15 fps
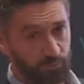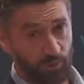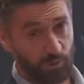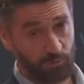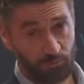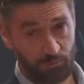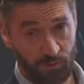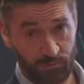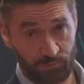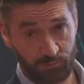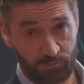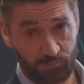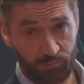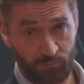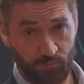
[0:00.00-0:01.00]
we're, we're
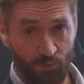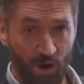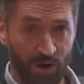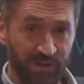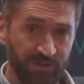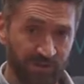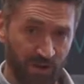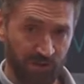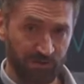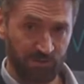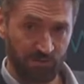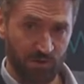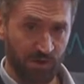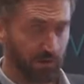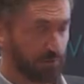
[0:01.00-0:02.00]
right sizing
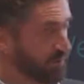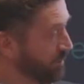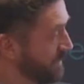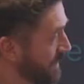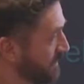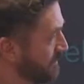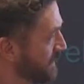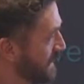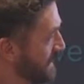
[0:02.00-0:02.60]
Venn, if you will.